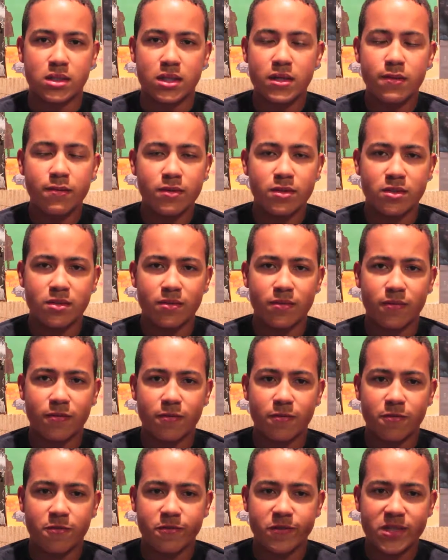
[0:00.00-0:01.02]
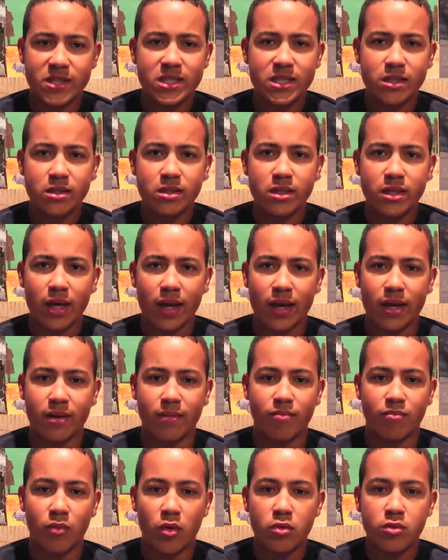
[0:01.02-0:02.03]
He was physically and
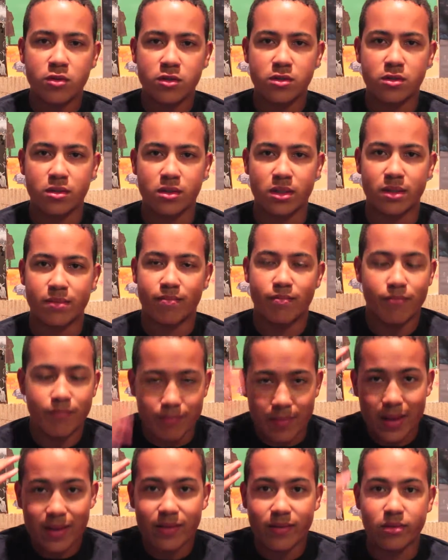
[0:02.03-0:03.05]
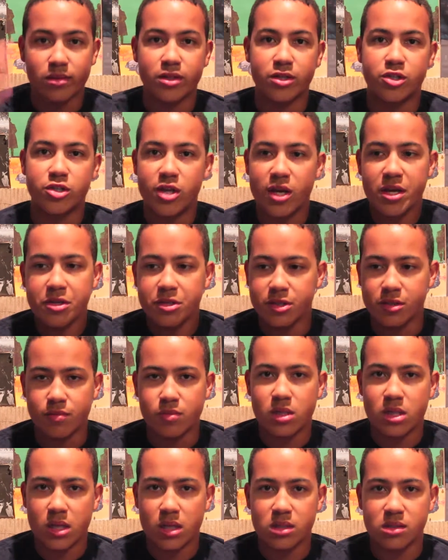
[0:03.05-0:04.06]
emotionally, mentally changing
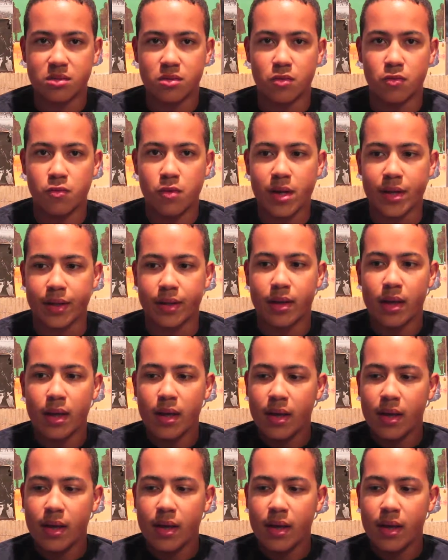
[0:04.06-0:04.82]
because of the ring.